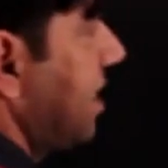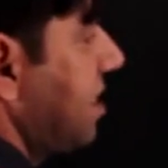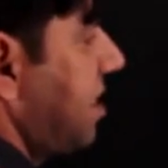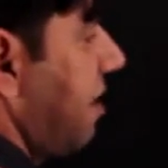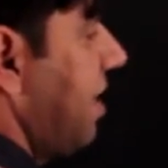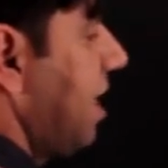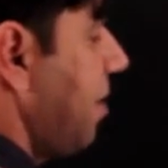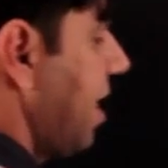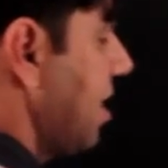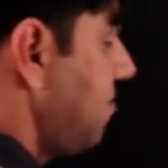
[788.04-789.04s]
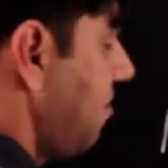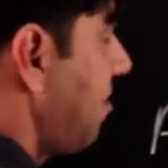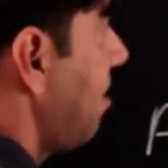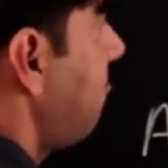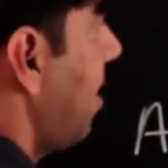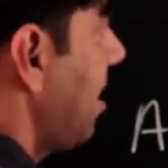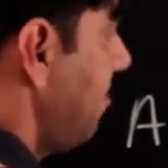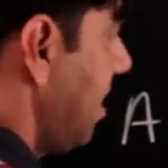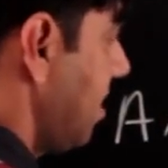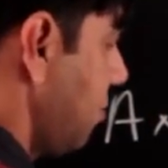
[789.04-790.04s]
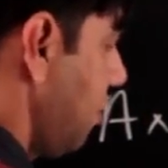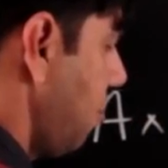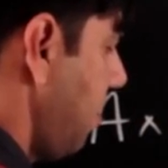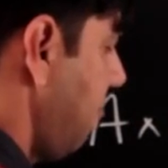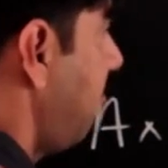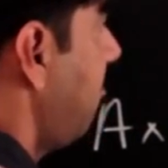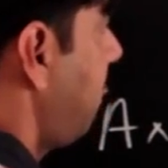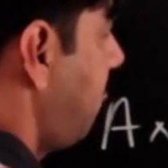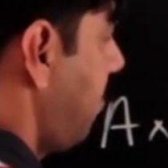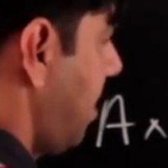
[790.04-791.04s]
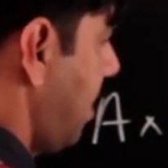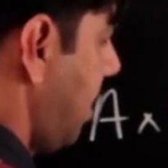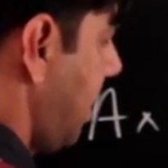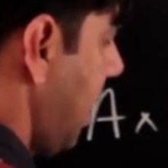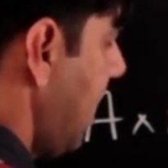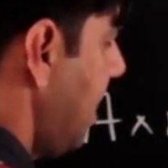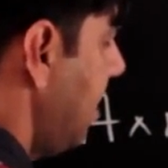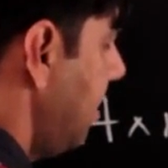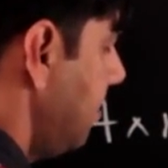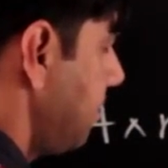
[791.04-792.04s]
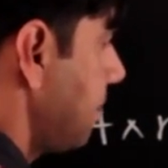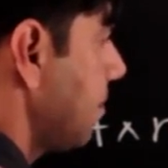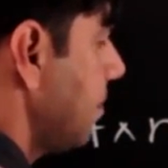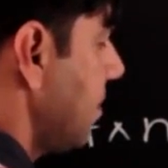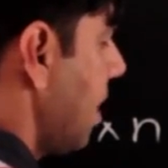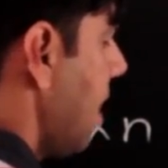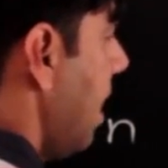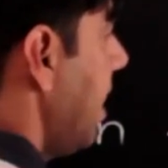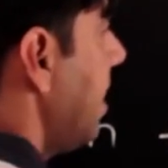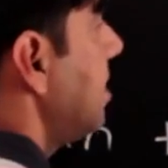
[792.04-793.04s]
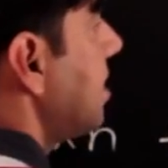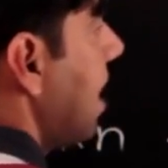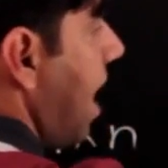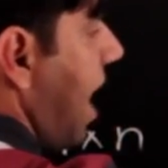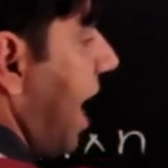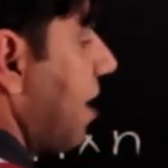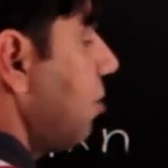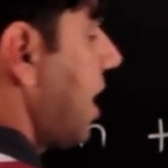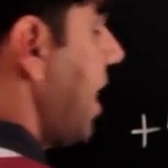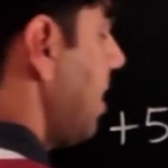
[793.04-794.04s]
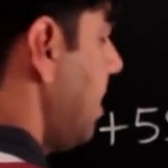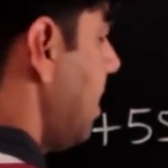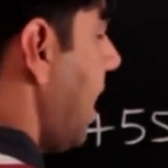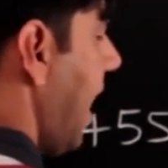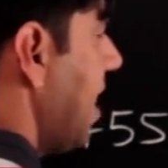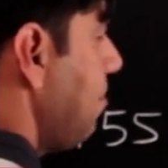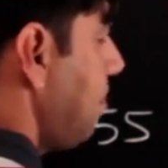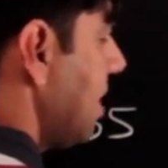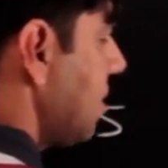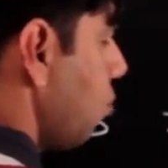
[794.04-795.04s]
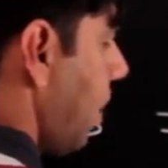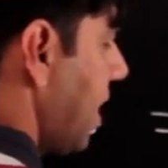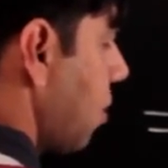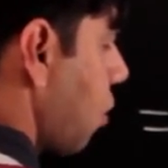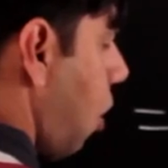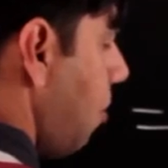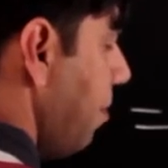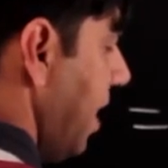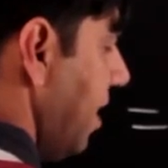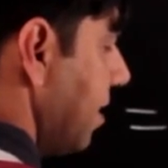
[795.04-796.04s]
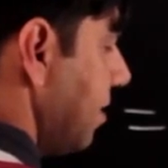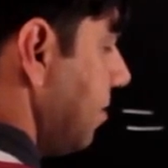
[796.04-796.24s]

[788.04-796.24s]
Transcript: cancels, 70 minus 55, that is going to be 15. Is I could take the N plus 1 common.